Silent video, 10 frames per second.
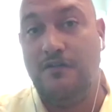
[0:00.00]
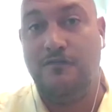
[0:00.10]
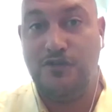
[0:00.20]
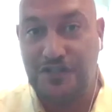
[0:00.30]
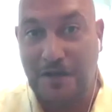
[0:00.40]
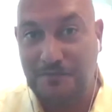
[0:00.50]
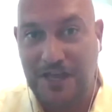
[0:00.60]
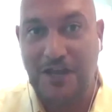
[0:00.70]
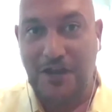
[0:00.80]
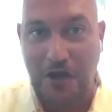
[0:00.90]
For some,
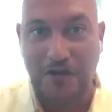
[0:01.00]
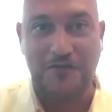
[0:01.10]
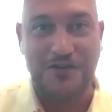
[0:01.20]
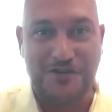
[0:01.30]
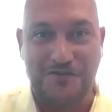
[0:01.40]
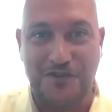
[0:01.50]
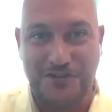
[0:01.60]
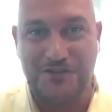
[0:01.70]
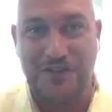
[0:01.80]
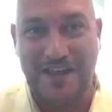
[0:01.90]
not all, when you're
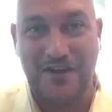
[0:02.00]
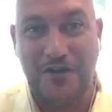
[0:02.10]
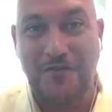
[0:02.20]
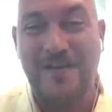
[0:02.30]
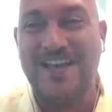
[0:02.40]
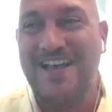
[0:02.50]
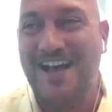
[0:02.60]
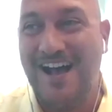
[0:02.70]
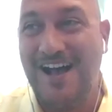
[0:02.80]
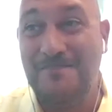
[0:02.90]
virtual at home,
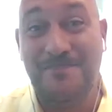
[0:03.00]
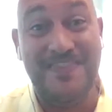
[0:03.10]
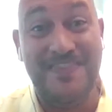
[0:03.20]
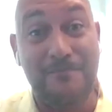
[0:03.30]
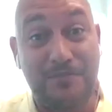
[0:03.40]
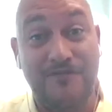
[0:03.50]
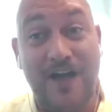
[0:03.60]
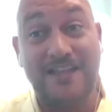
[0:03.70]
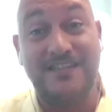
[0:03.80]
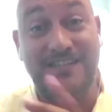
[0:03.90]
that
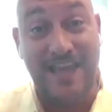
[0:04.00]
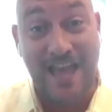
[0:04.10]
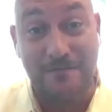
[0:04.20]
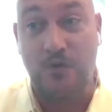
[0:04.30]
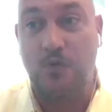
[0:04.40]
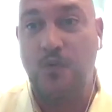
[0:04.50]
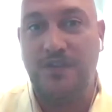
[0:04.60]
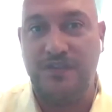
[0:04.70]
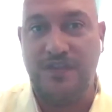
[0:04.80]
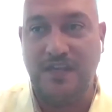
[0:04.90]
provides them
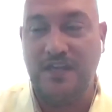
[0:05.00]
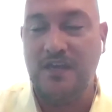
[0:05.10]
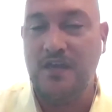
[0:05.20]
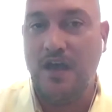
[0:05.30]
with the